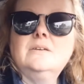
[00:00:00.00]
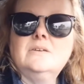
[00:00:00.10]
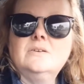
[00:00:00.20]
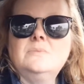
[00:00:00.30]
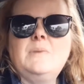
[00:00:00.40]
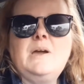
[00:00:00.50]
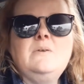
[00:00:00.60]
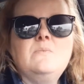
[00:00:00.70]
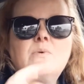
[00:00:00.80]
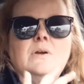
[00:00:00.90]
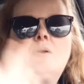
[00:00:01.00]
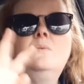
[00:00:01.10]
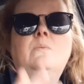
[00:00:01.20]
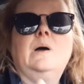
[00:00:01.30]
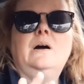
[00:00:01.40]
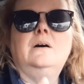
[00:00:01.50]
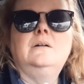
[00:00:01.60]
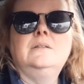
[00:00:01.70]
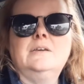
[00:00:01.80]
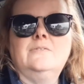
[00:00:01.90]
it might work
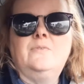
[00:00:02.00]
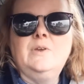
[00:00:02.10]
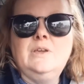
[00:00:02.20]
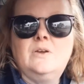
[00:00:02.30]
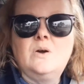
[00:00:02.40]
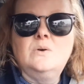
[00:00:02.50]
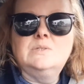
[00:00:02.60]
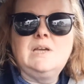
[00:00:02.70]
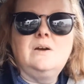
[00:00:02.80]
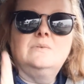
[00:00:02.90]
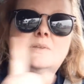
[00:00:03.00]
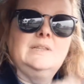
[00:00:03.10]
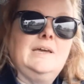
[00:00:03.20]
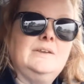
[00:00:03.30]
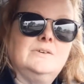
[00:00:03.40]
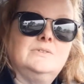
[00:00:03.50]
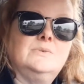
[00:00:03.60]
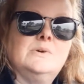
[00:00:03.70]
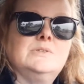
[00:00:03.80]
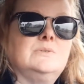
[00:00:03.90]
well if we go down later to
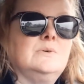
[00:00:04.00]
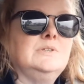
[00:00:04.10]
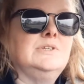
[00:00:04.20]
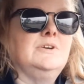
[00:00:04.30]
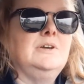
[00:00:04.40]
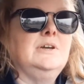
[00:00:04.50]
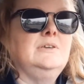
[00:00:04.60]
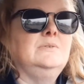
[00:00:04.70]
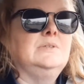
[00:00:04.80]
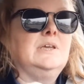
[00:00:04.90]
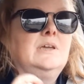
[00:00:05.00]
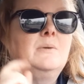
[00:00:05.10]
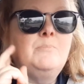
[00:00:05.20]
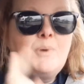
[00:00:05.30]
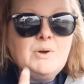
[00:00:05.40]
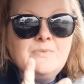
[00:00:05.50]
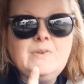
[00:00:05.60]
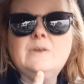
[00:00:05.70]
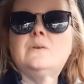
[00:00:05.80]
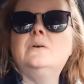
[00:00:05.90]
our storage area using both
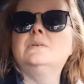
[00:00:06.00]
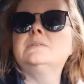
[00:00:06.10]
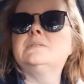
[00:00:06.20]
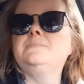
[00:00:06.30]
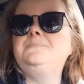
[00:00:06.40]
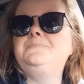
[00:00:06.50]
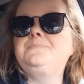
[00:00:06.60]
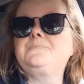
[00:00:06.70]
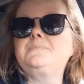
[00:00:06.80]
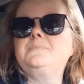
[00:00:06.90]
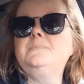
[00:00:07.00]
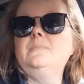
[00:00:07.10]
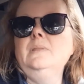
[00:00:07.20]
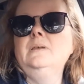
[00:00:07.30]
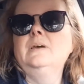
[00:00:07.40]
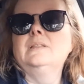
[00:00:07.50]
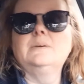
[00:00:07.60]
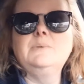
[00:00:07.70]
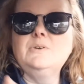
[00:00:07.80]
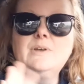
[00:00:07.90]
vehicles.
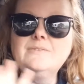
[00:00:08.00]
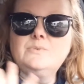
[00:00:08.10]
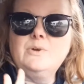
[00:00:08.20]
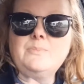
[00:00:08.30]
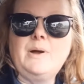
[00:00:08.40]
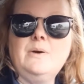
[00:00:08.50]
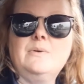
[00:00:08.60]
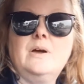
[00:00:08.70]
Then we don't have to worry about